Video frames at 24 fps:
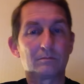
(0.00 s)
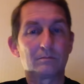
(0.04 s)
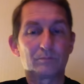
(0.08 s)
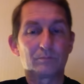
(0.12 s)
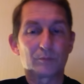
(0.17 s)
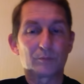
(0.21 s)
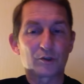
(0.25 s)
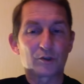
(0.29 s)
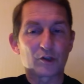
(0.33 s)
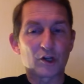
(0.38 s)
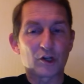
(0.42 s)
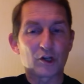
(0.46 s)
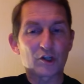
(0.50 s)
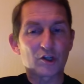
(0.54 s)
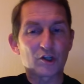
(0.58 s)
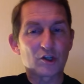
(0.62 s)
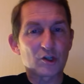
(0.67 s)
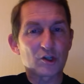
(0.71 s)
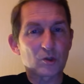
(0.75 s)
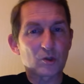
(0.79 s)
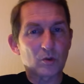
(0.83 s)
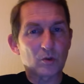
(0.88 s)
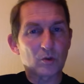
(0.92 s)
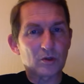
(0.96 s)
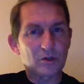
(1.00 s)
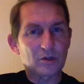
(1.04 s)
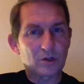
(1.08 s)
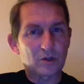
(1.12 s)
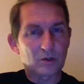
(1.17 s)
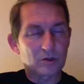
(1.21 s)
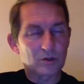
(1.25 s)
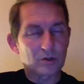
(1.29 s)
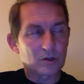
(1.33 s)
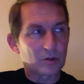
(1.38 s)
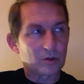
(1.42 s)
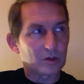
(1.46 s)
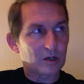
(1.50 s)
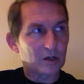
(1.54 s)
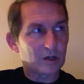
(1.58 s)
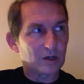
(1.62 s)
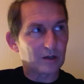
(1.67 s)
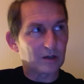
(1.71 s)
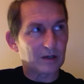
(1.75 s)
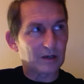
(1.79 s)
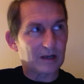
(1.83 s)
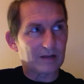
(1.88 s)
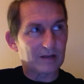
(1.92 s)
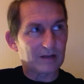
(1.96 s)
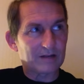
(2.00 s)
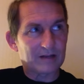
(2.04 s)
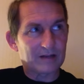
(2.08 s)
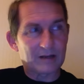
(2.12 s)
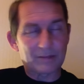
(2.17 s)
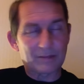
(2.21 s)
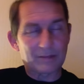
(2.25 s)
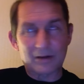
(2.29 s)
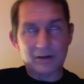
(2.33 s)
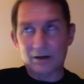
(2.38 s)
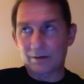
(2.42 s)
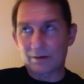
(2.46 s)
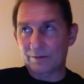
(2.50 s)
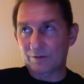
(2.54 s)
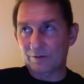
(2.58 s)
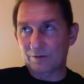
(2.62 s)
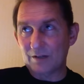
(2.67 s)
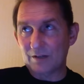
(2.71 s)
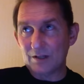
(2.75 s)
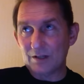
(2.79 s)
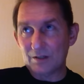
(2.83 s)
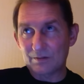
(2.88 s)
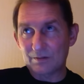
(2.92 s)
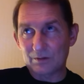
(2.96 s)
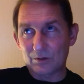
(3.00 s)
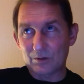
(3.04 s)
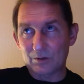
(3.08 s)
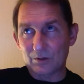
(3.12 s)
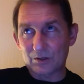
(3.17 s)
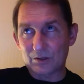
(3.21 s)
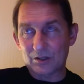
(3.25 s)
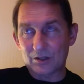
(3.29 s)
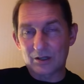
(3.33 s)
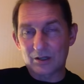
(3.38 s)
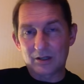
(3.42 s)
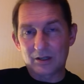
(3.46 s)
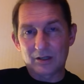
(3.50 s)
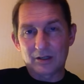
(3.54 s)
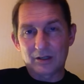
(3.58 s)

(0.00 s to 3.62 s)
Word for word: Protection squad, those who can't have any power of arrest, of course.